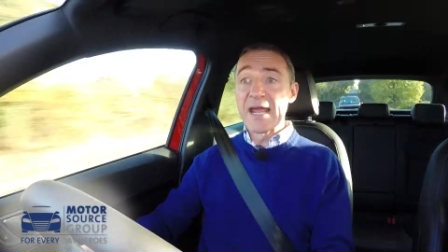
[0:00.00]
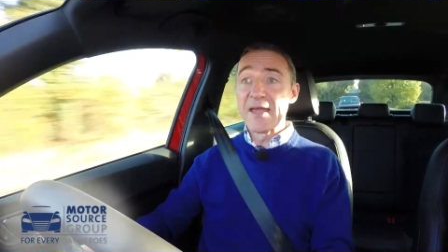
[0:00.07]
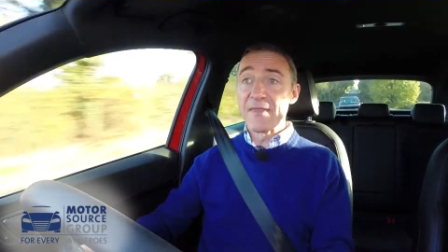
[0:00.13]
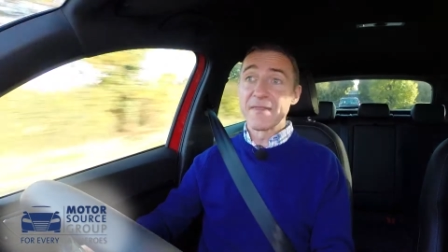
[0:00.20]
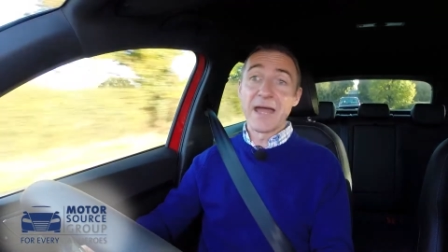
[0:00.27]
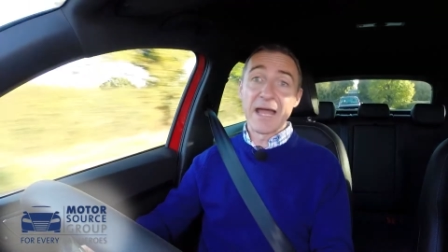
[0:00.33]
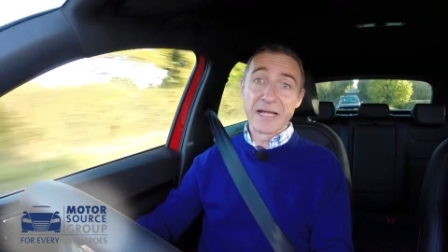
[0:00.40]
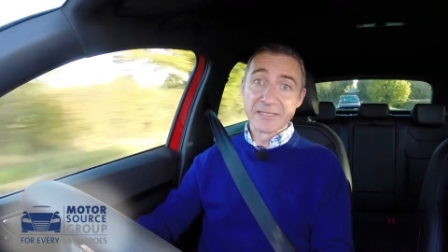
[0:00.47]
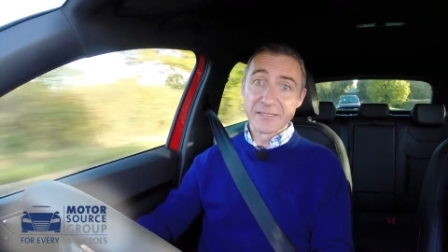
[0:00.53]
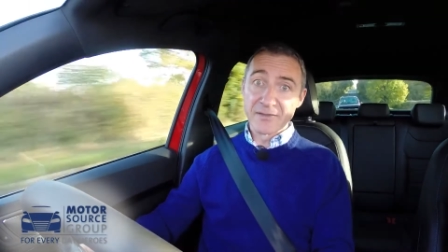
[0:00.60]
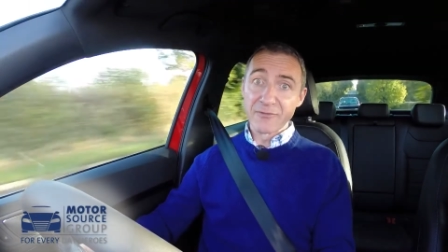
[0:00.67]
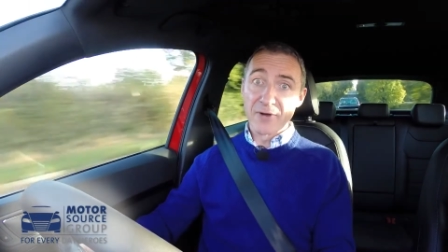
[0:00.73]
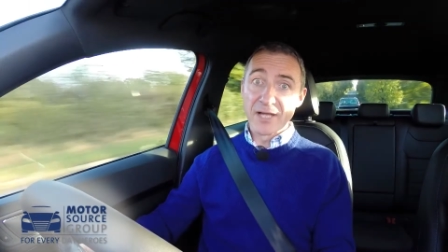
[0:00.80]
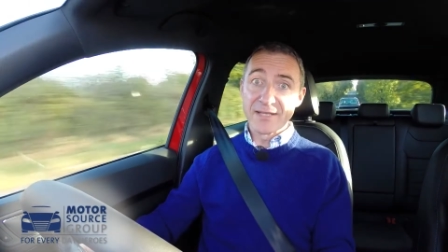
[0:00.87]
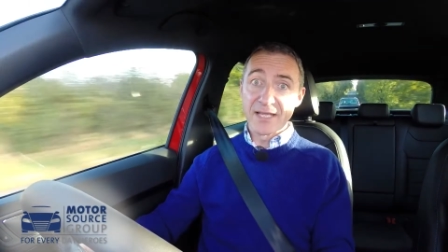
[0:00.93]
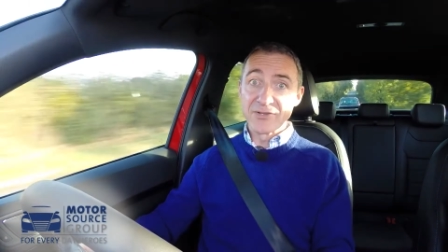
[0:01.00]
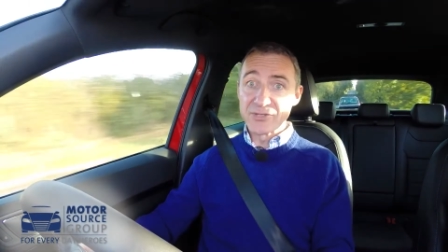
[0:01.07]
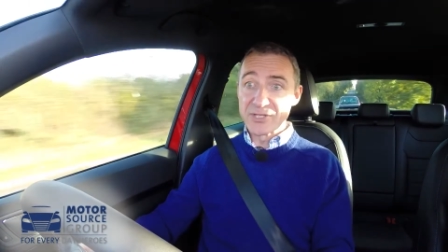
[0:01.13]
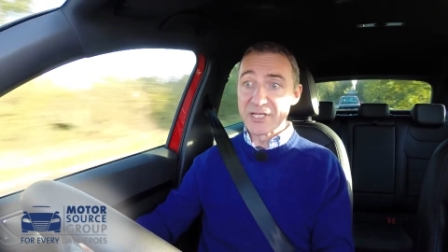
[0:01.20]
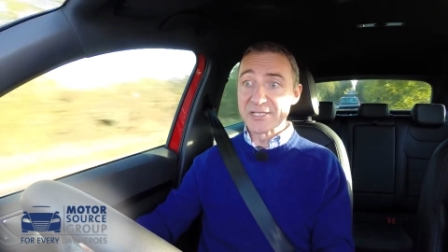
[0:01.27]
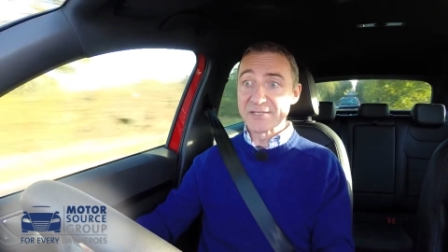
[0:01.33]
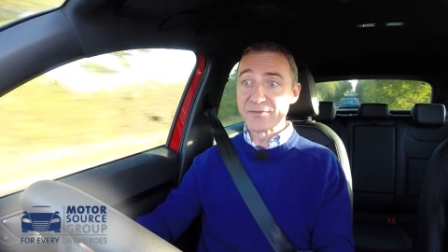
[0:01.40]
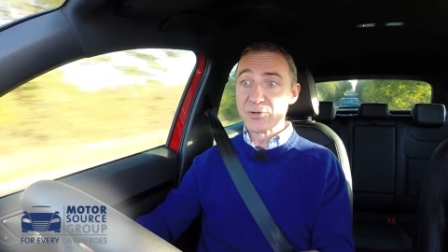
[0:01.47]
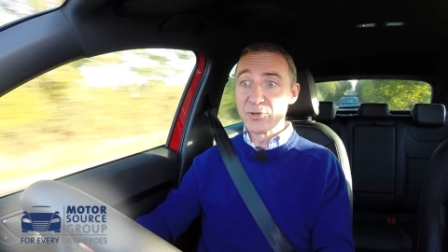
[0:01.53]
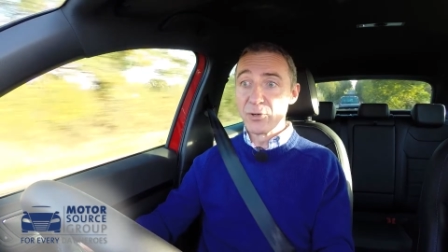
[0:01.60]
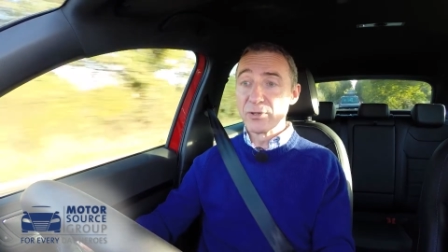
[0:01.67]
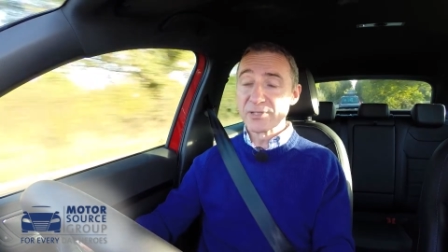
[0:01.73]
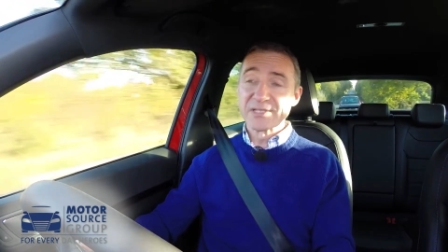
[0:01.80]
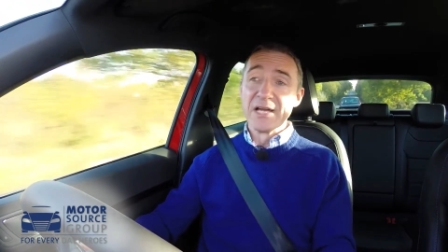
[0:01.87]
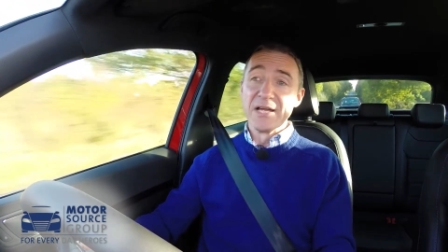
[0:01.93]
in the hands of the right engineers of
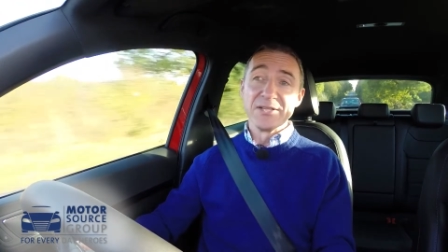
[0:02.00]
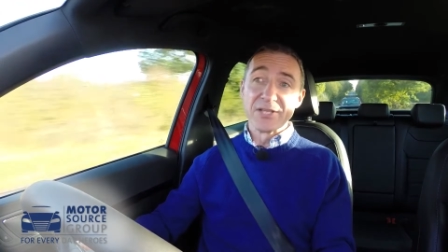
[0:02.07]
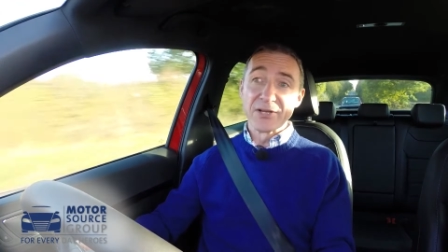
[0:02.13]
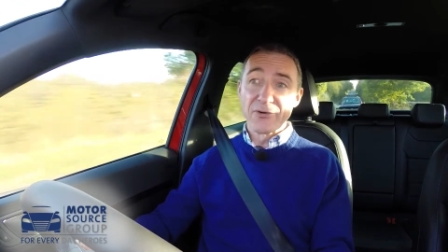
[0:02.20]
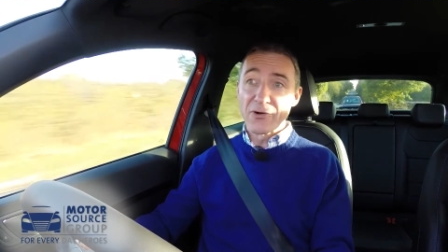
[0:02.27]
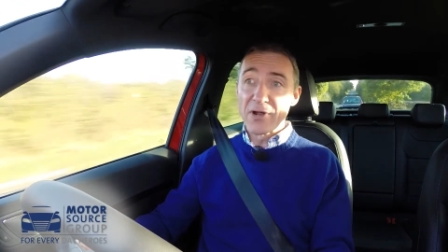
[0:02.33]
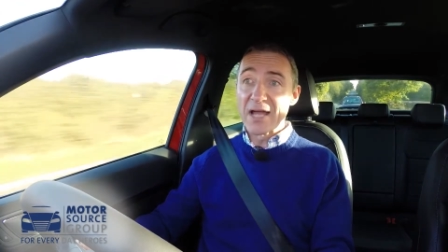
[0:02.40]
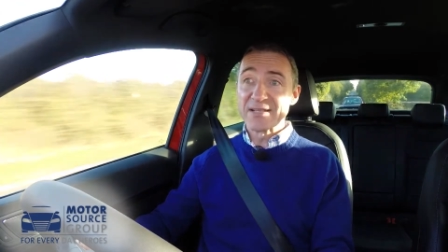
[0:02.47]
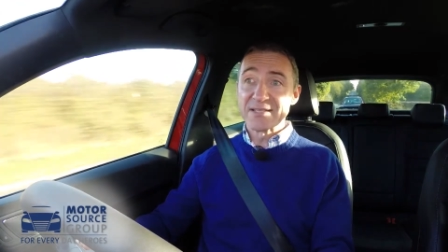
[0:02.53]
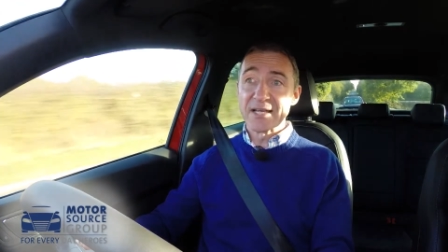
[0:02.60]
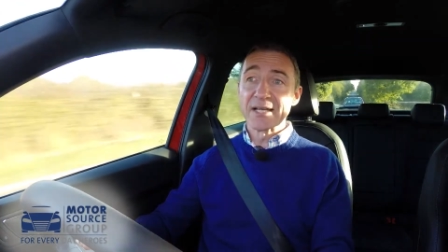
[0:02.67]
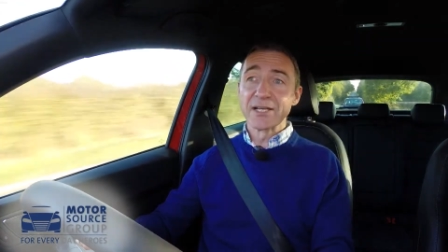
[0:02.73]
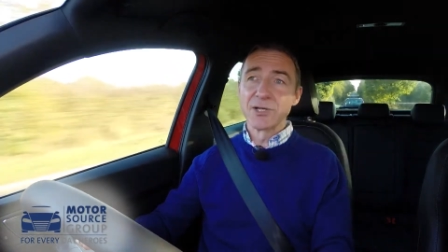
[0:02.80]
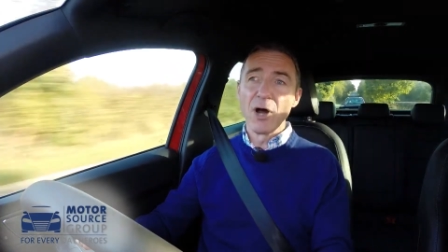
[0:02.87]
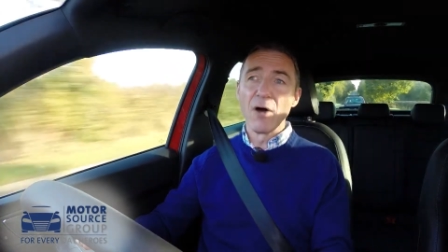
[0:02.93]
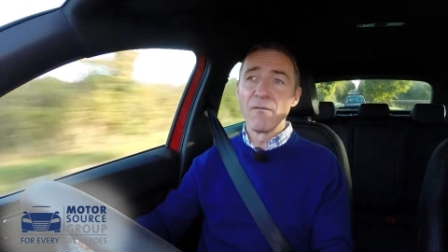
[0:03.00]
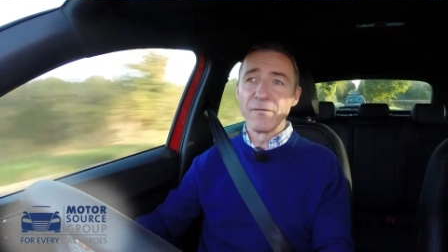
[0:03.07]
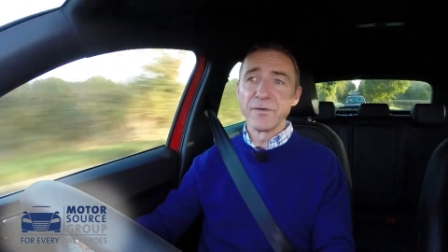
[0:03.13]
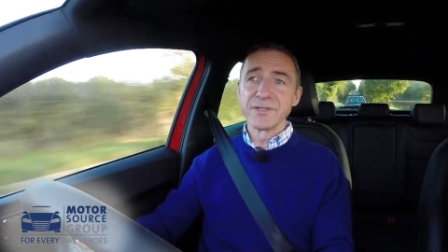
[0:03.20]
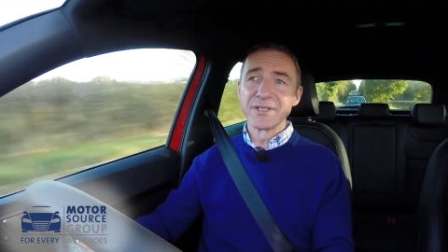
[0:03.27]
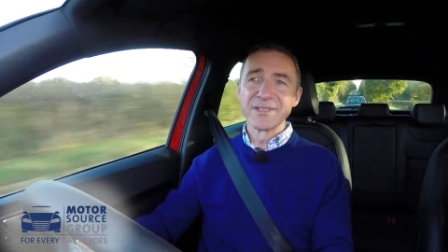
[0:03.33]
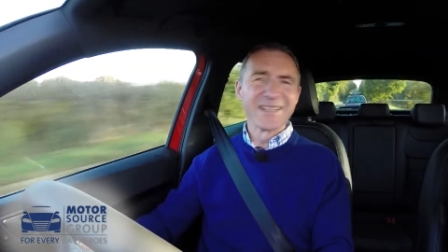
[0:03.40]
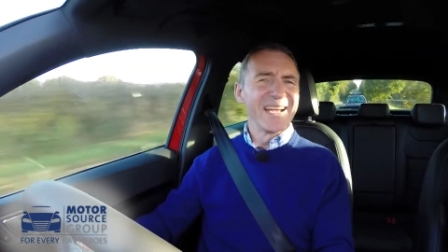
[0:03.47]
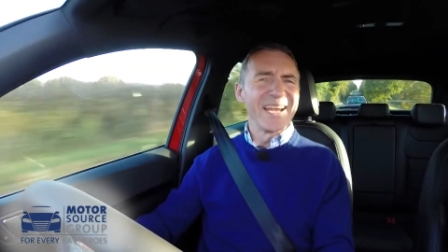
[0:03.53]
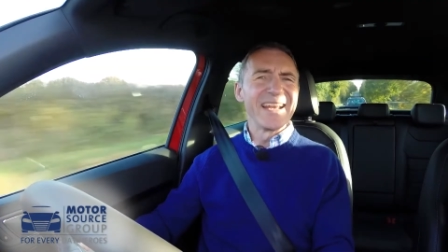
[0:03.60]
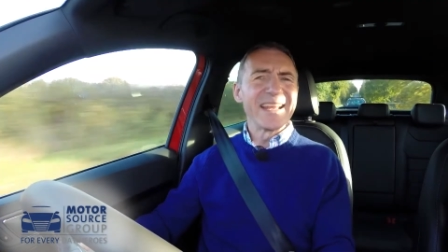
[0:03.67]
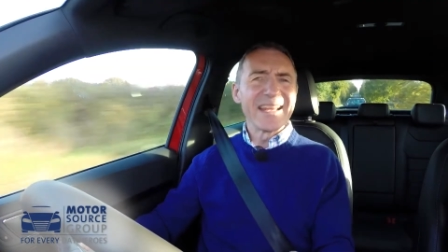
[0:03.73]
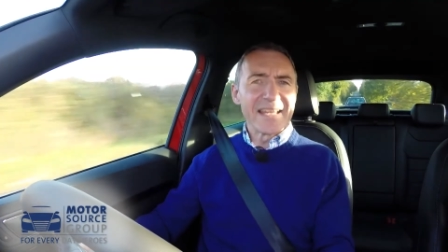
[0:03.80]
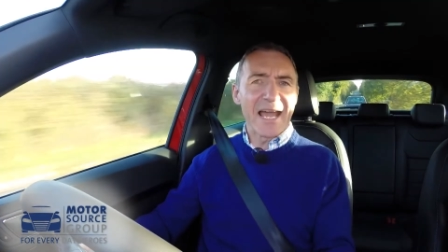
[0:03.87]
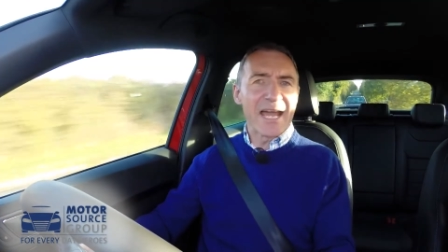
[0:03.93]
course, to create a confident
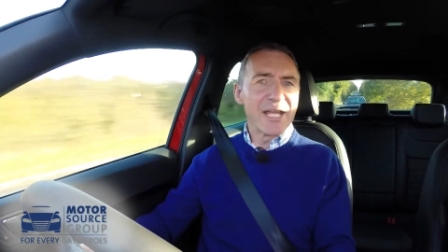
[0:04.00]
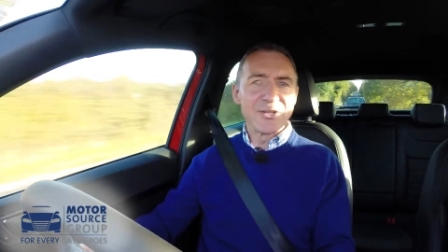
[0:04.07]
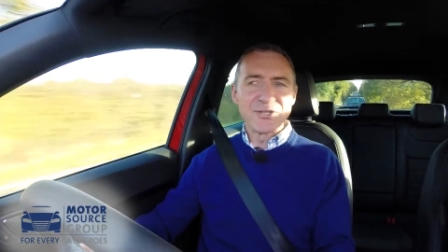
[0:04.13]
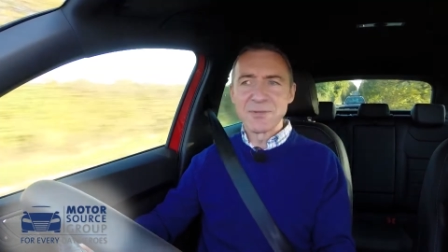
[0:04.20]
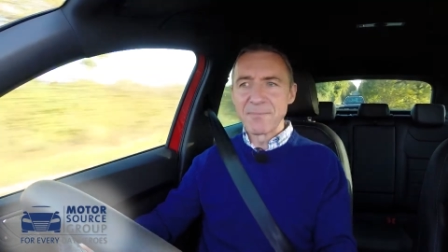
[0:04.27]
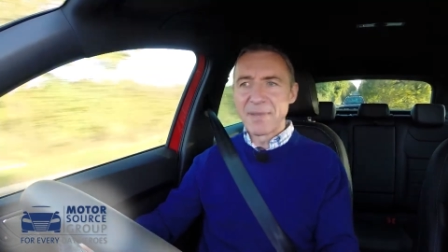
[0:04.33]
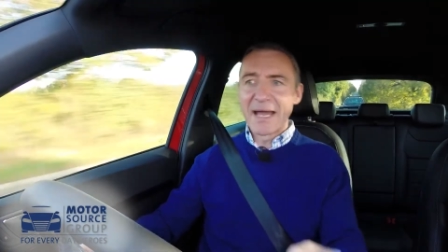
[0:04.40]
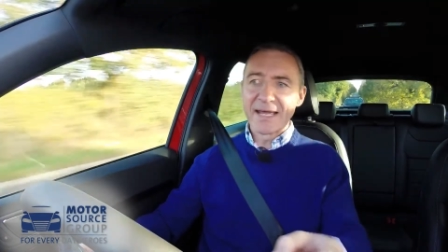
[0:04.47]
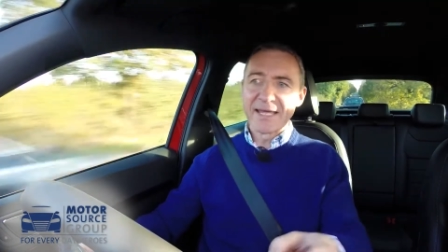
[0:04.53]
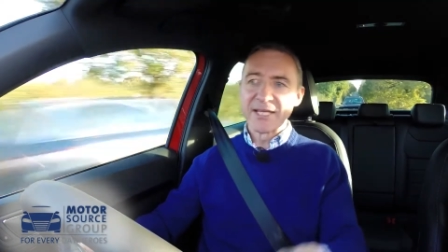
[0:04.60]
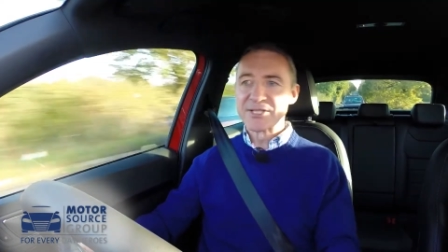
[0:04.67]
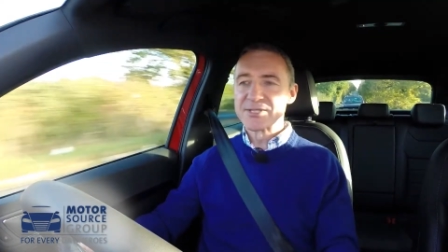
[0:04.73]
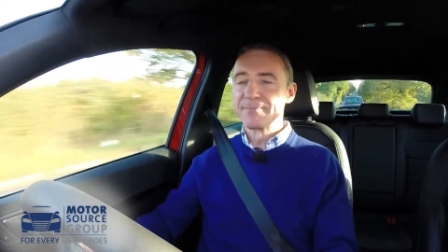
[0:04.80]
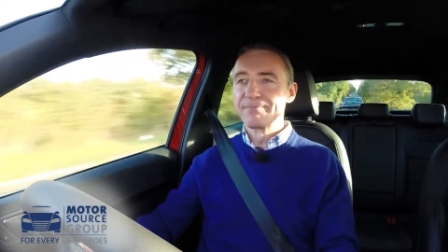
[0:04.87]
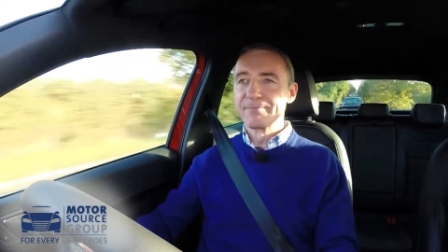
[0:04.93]
and engaging package.